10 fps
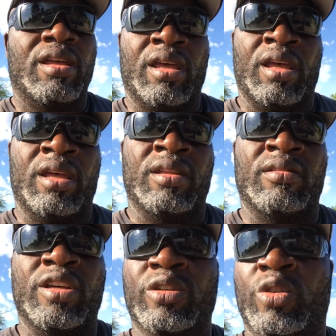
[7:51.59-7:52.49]

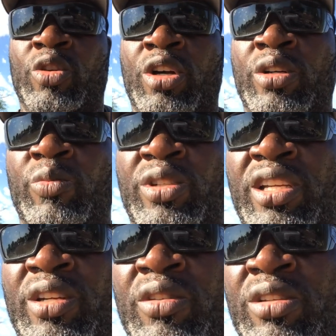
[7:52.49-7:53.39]
and they'll grow. And when
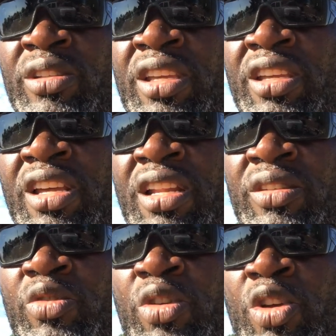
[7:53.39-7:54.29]
they grow, they get out of
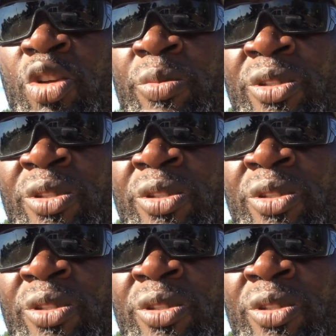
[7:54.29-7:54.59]
control.